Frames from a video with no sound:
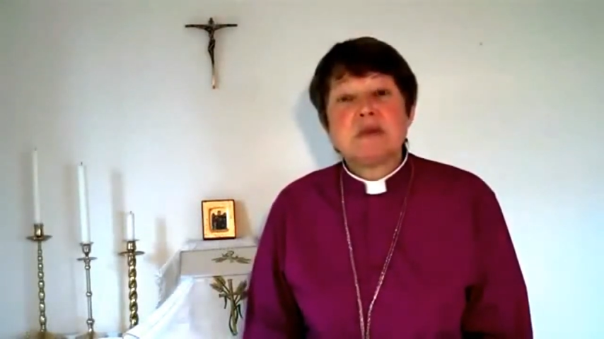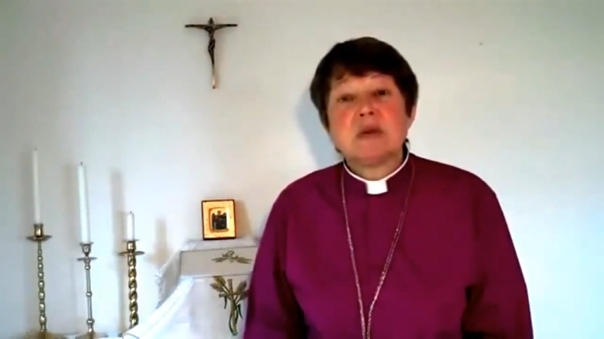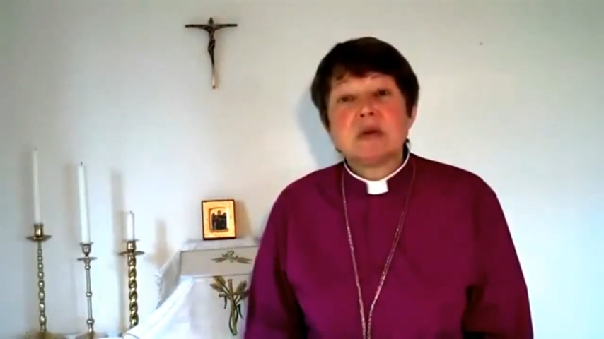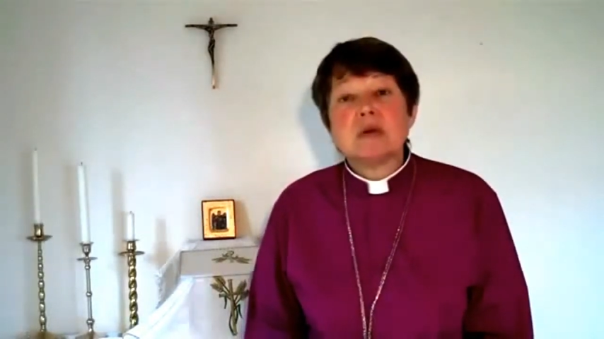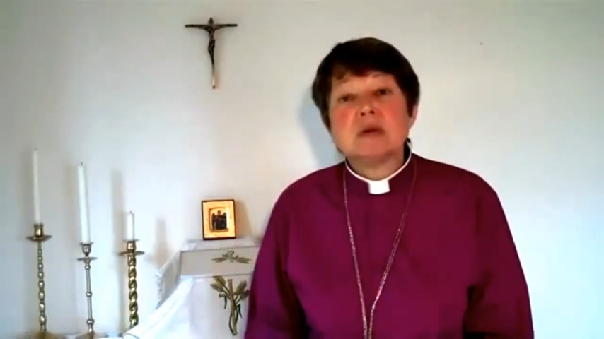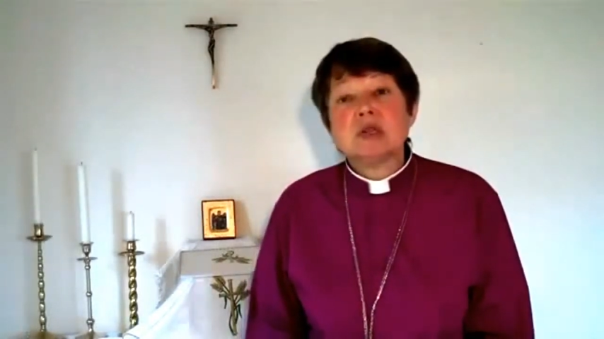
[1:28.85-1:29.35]

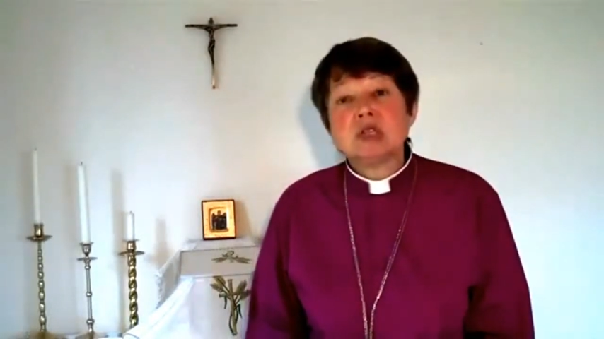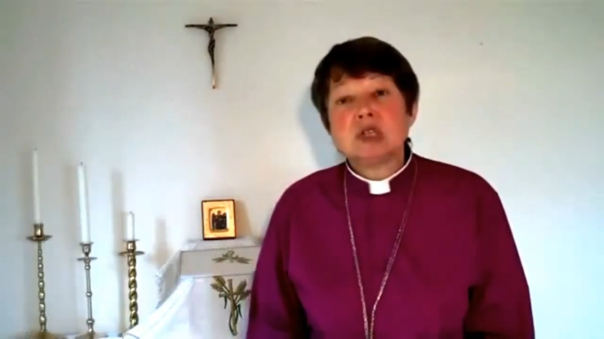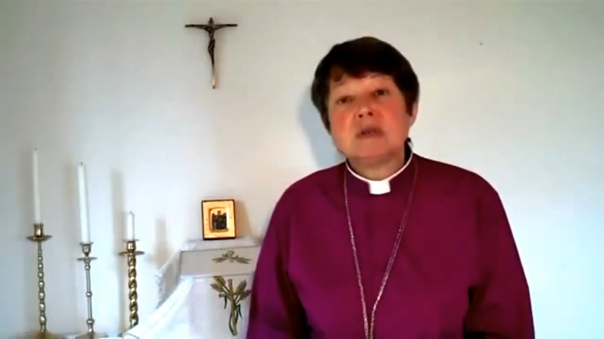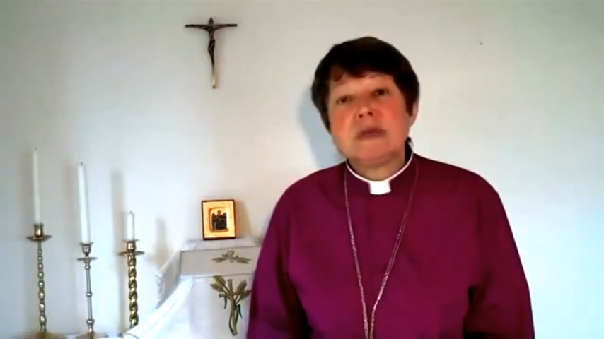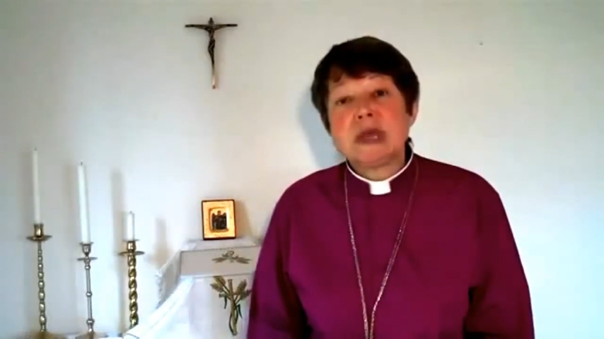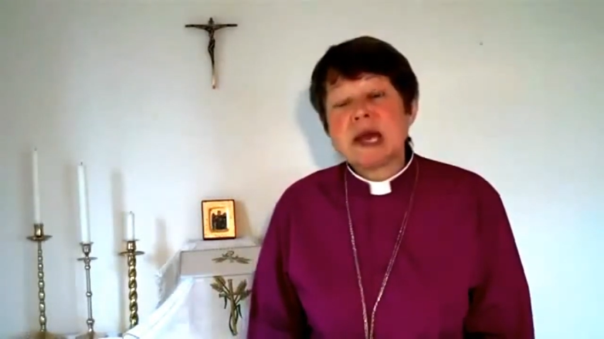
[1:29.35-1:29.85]
people
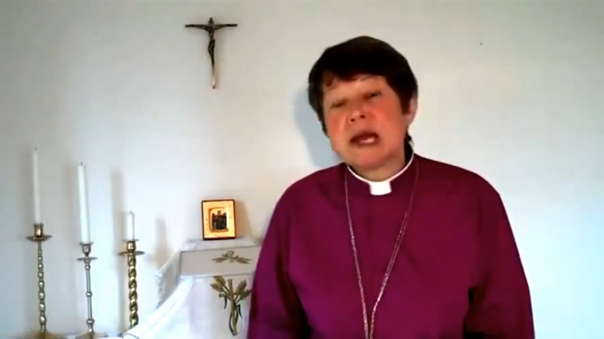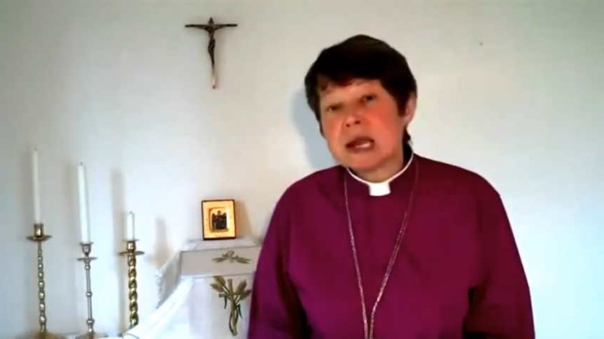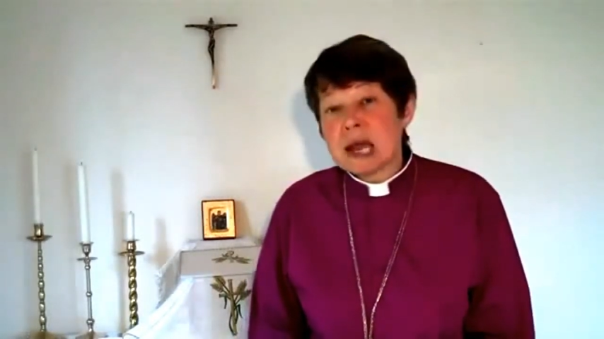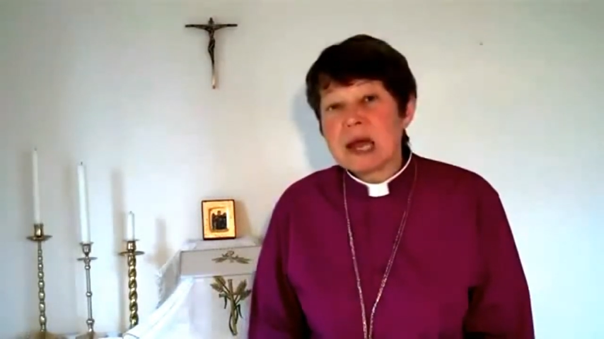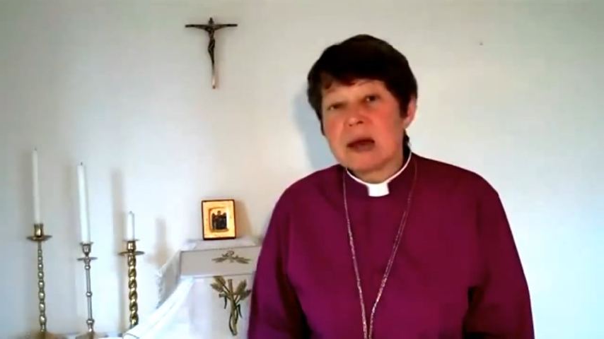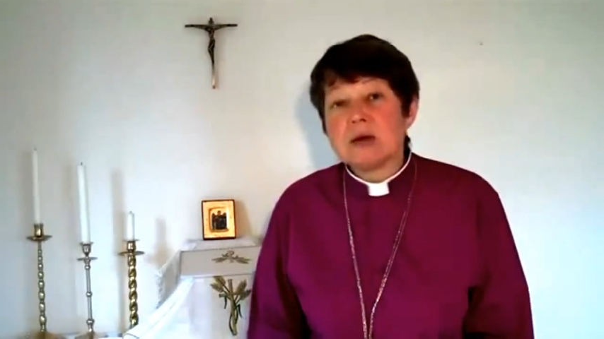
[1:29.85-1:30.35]
should be
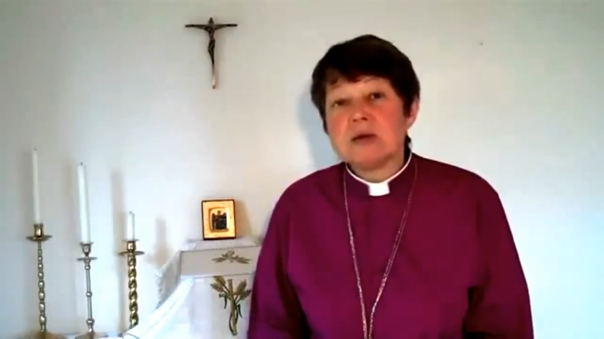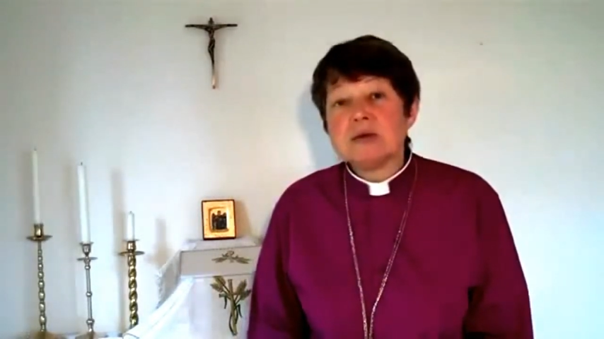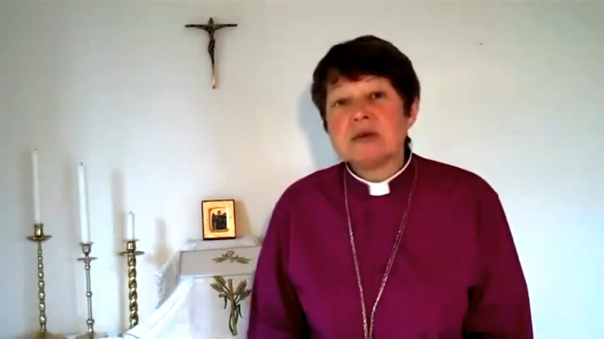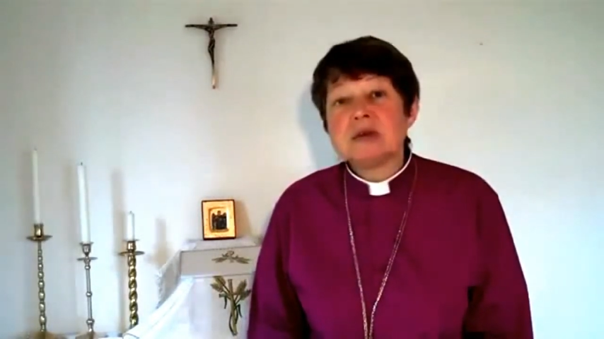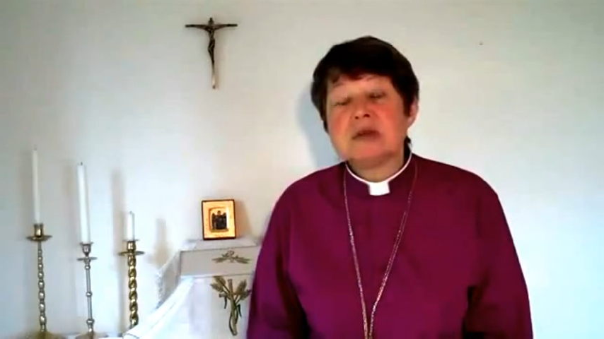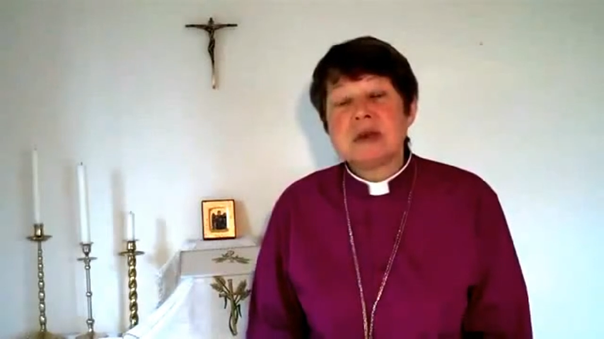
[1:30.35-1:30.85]

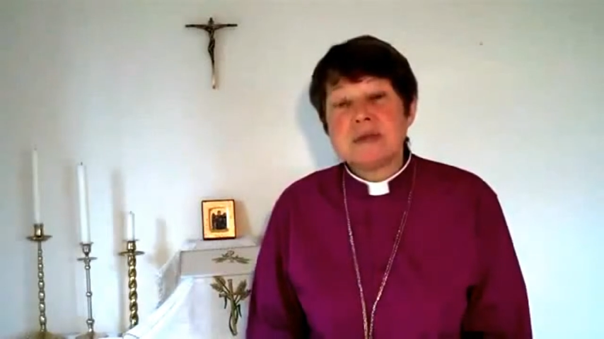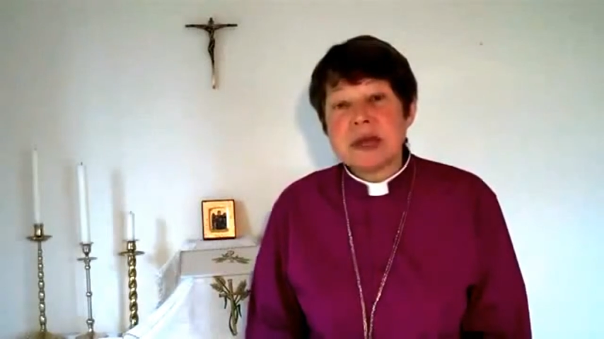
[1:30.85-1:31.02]
allowed